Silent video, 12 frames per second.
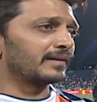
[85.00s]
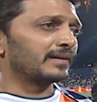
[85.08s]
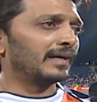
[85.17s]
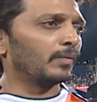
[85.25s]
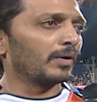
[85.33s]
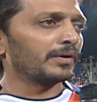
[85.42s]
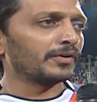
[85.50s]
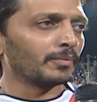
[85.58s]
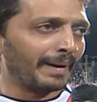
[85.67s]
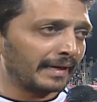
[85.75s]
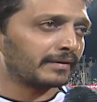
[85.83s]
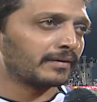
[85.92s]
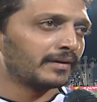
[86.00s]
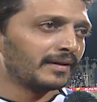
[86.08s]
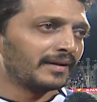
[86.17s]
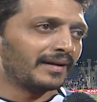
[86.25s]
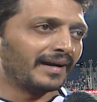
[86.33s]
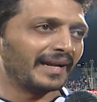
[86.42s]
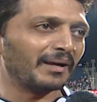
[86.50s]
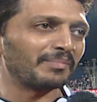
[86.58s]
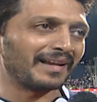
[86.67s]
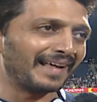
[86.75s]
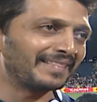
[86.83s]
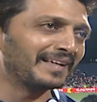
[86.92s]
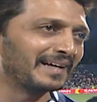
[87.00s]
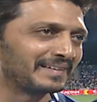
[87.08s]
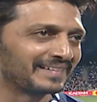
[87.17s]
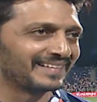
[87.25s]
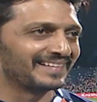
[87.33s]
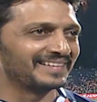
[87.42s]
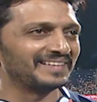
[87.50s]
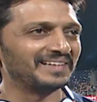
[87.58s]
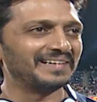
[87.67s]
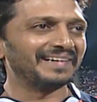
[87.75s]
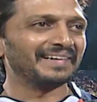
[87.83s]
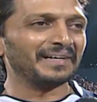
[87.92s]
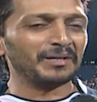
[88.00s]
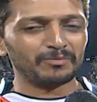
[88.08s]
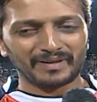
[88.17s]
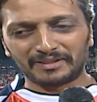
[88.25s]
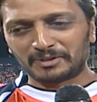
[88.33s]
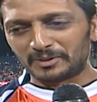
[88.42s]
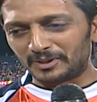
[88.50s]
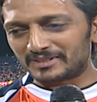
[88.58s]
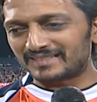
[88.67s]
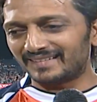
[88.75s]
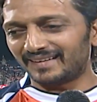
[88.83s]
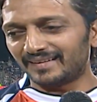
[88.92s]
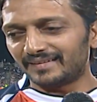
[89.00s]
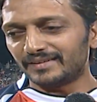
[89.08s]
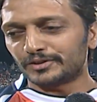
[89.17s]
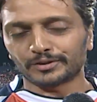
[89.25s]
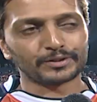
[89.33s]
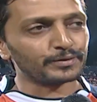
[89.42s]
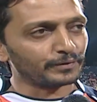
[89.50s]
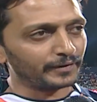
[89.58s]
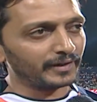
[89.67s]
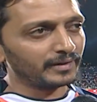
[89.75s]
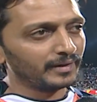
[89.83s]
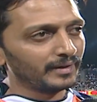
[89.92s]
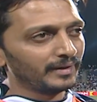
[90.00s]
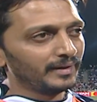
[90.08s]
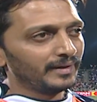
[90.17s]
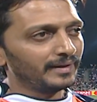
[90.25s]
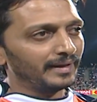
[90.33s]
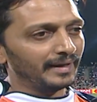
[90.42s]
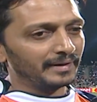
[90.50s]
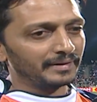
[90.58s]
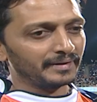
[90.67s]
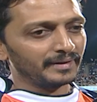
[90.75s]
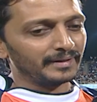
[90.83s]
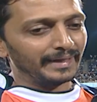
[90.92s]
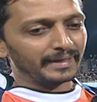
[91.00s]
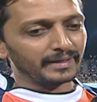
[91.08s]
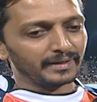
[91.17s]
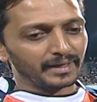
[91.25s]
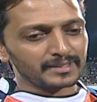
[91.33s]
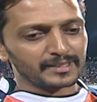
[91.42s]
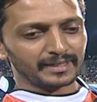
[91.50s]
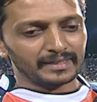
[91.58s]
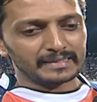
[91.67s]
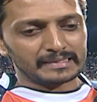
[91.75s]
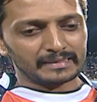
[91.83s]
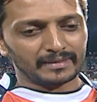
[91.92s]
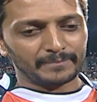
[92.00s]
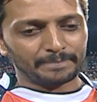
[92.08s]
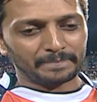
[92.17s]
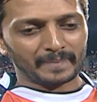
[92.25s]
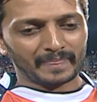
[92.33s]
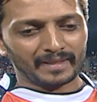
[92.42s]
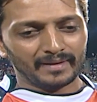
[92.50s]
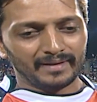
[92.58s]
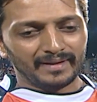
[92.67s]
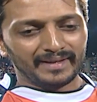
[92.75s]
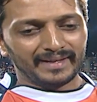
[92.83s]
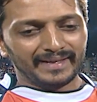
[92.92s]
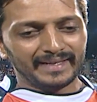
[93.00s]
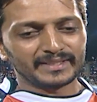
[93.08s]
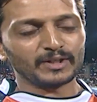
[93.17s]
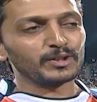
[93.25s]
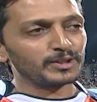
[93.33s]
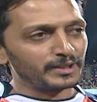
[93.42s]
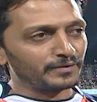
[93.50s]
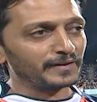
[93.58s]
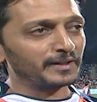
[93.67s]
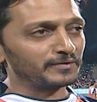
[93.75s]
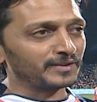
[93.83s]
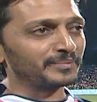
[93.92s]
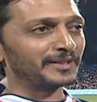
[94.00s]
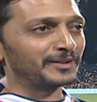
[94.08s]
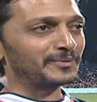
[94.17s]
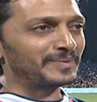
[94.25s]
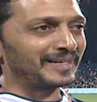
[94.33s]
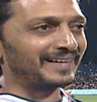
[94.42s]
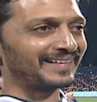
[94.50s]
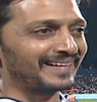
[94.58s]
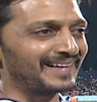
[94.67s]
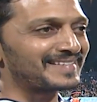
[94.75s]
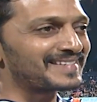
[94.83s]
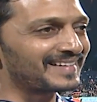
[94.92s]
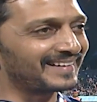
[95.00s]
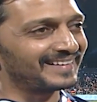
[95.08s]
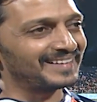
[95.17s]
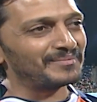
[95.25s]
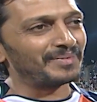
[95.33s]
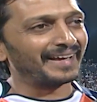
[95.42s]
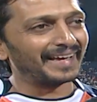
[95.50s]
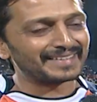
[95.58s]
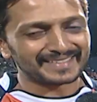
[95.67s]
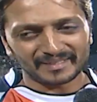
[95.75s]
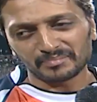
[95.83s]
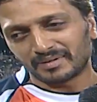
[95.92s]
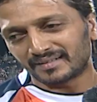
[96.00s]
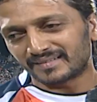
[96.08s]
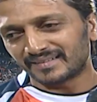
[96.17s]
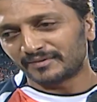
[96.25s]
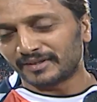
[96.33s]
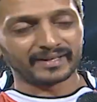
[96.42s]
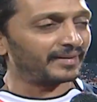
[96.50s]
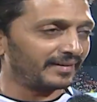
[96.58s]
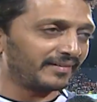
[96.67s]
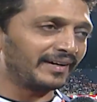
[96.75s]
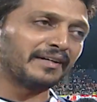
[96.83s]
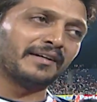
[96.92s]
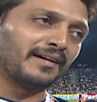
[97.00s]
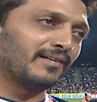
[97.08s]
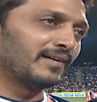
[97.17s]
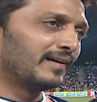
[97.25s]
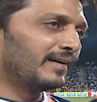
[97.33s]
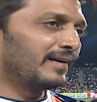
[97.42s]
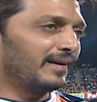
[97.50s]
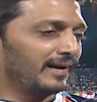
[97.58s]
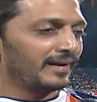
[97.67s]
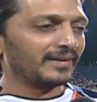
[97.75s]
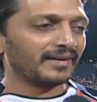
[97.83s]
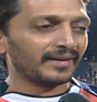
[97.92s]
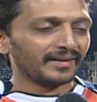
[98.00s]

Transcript: I wanted to bat, and I'm glad that Anna won the toss, and he chose to field. And like Anna said, it's also difficult for me to play against my ex-team, but we are here right now, and